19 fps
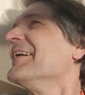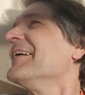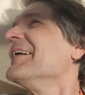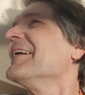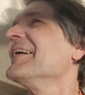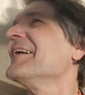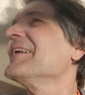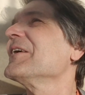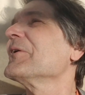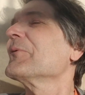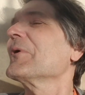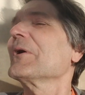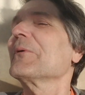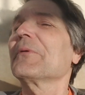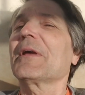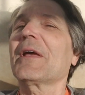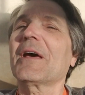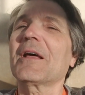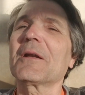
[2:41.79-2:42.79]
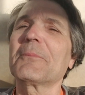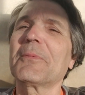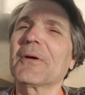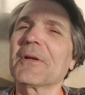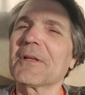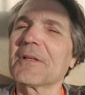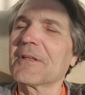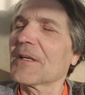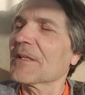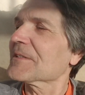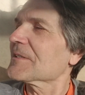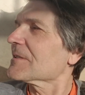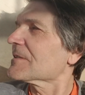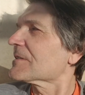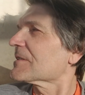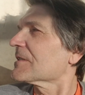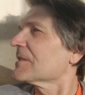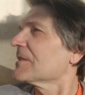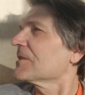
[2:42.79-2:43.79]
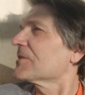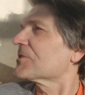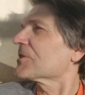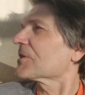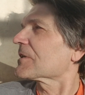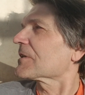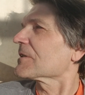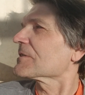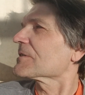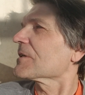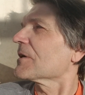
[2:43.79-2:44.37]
Anyway, we had about a dozen city chickens